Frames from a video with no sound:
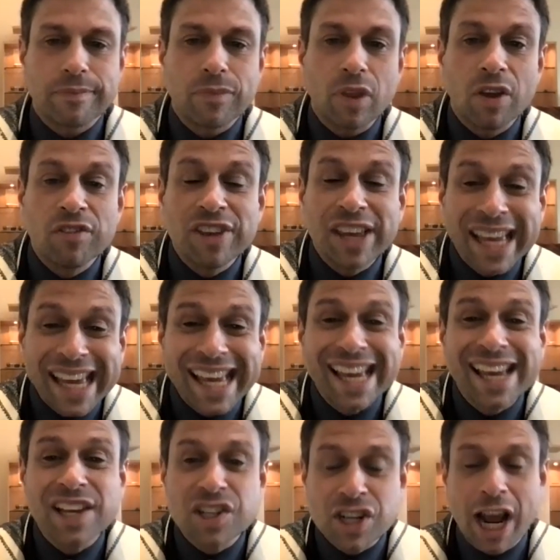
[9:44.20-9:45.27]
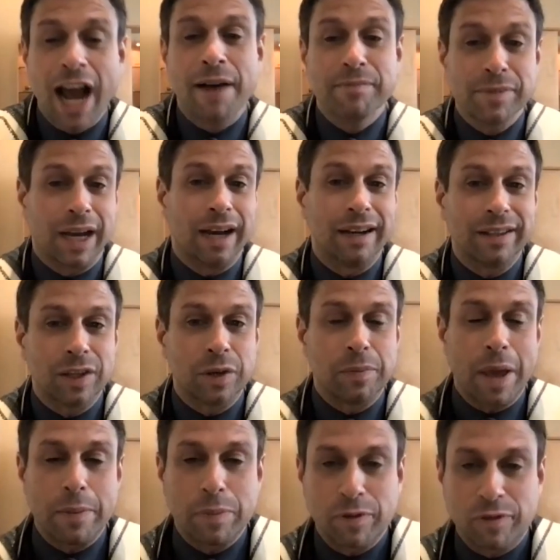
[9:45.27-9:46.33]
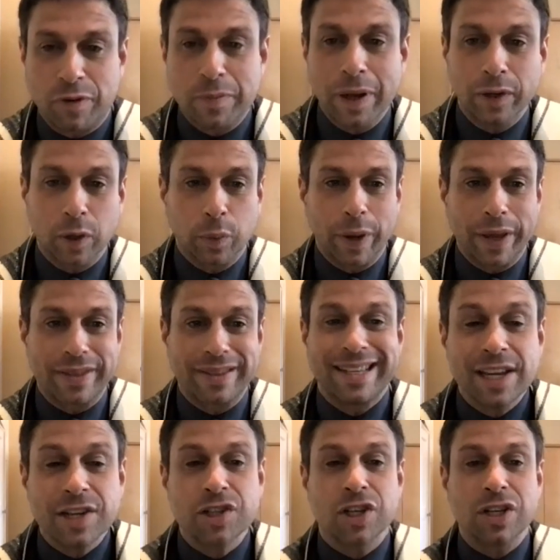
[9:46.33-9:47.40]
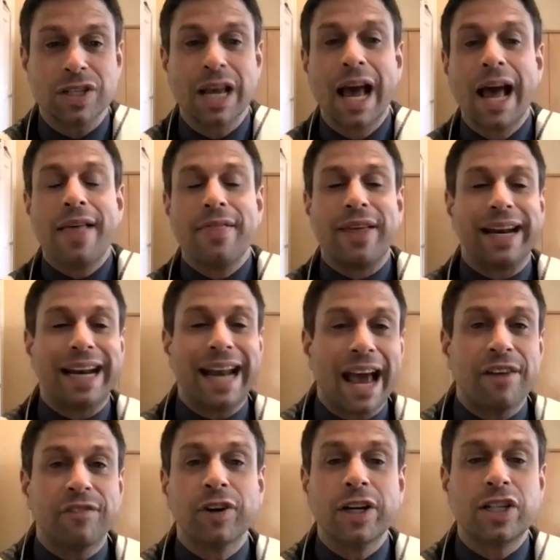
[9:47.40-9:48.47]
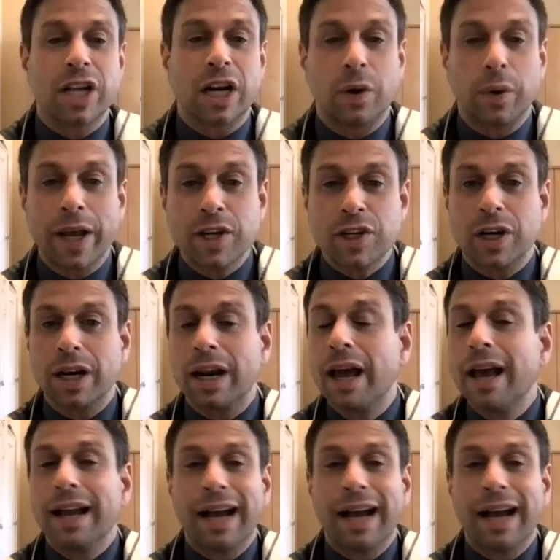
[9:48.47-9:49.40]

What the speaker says: Vihi Sha'amda, you may be familiar with, teaches that in every generation,